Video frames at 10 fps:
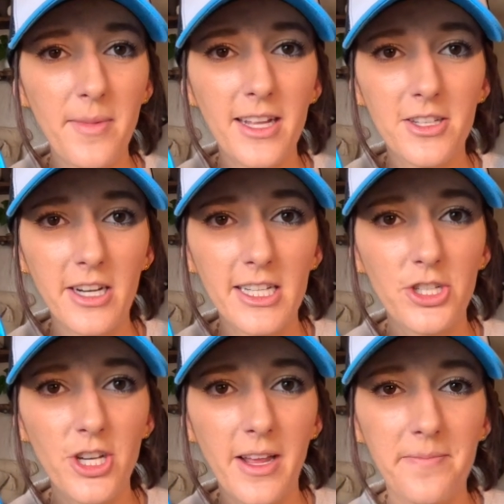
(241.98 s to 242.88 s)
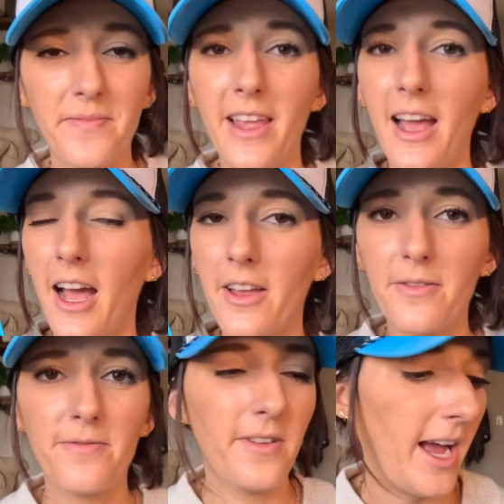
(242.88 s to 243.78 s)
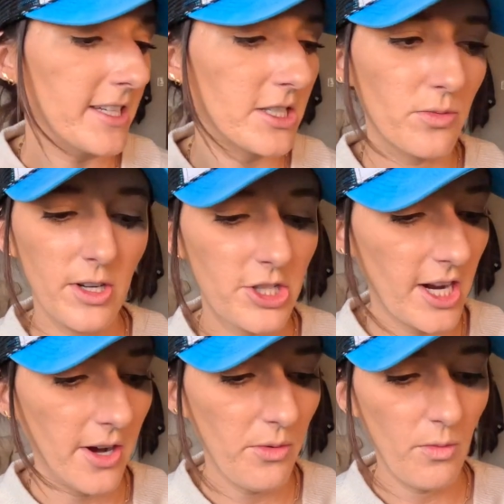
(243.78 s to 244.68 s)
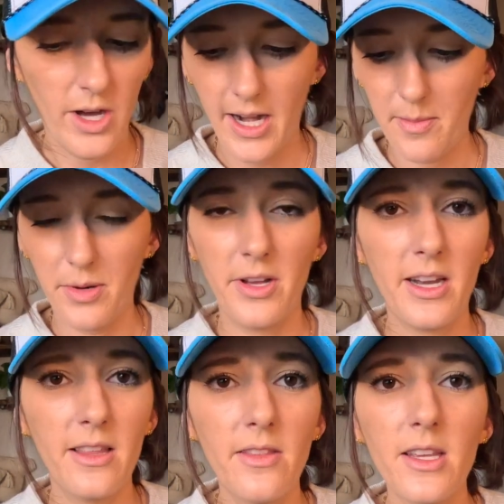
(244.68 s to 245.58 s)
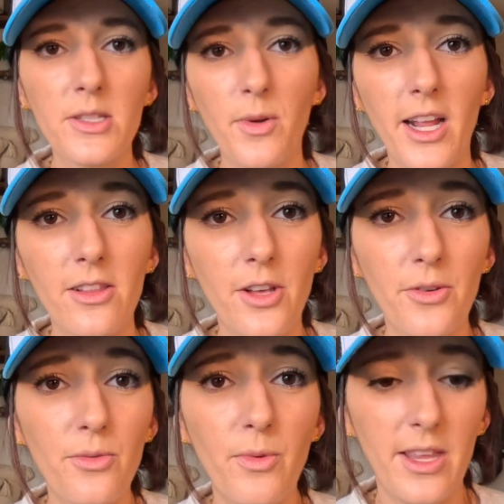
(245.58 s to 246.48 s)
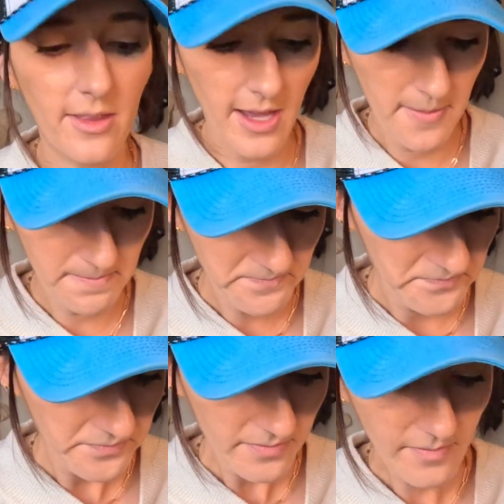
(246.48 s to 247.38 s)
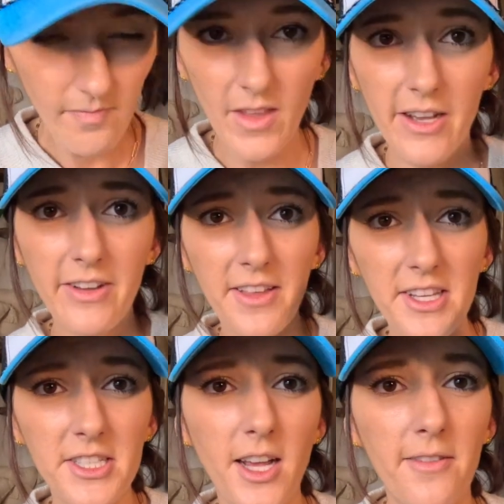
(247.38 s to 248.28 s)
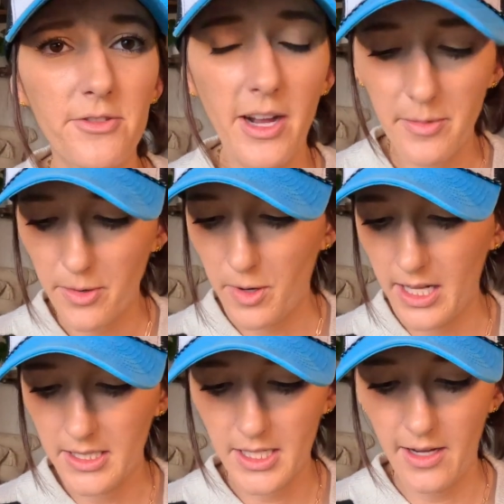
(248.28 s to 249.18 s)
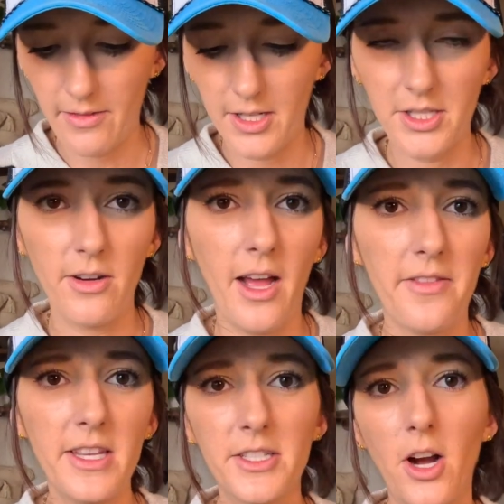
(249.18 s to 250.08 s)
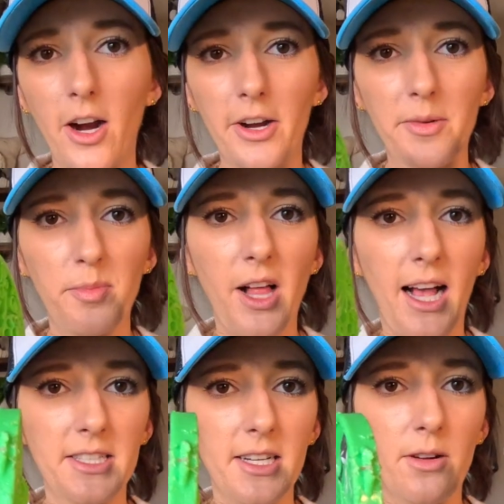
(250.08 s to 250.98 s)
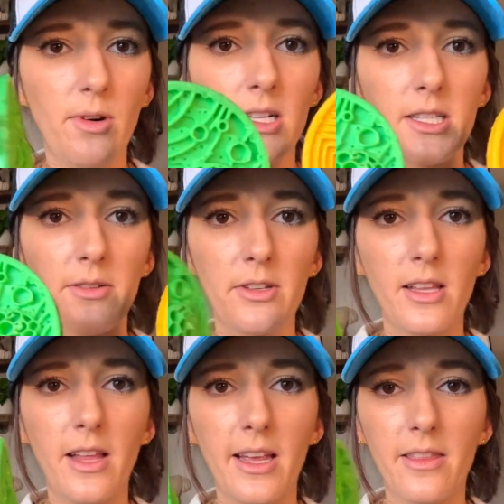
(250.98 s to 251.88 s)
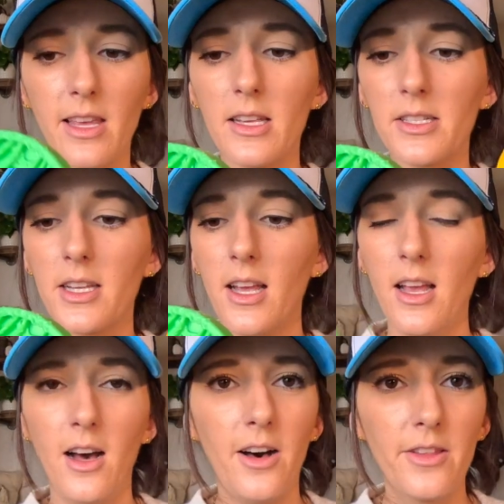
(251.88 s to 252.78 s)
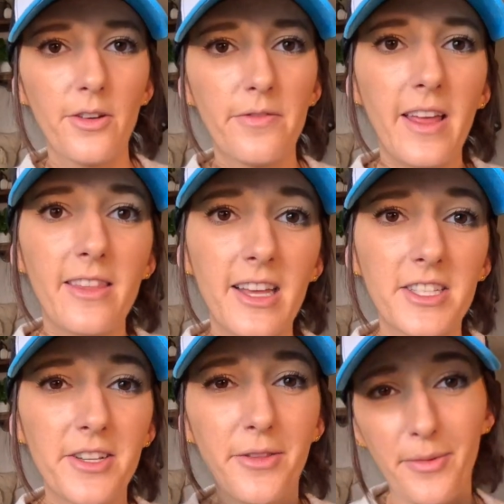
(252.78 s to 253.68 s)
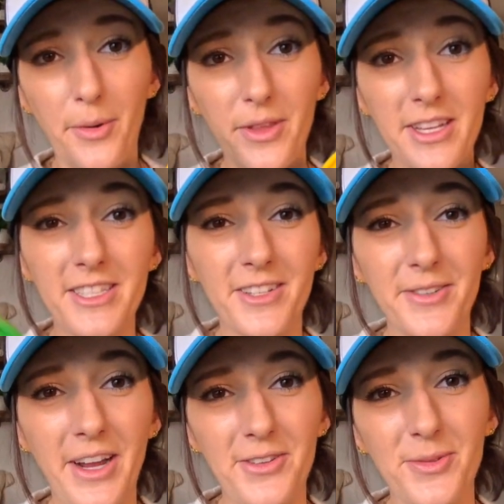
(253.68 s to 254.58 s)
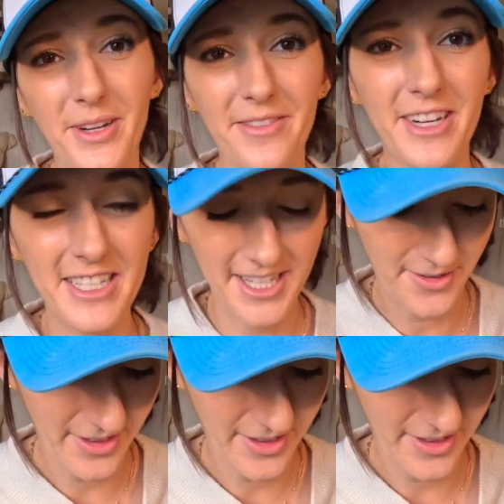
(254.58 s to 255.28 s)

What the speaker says: mats are his jam. I switch out what I put in these, what I load with them. I've got these soft rubber ones. I've also got these hard plastic ones. I really like these, although Fen likes to throw these around whenever he's done with